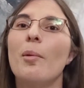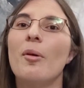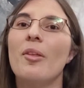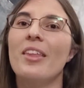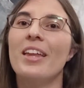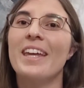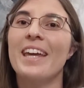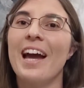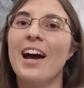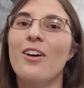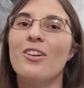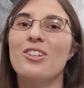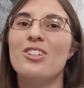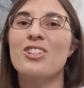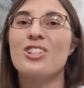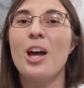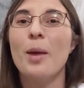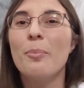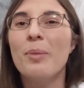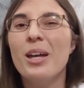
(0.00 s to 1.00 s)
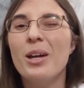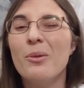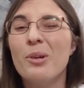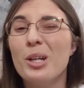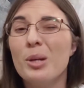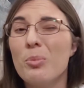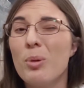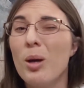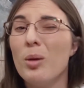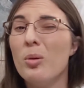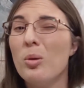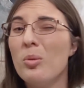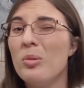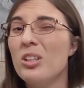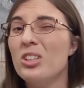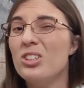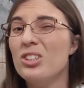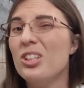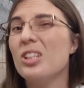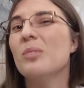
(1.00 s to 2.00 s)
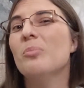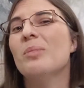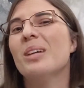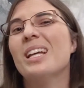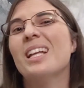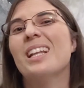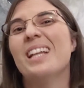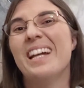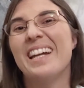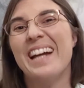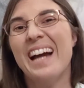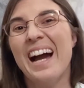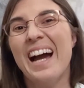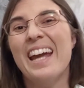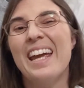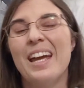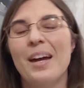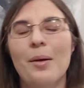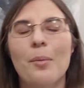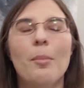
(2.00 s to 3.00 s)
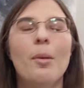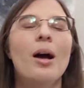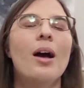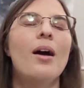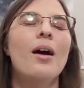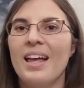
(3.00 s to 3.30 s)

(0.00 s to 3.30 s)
on the couch shopping when you probably shouldn't be, like I am.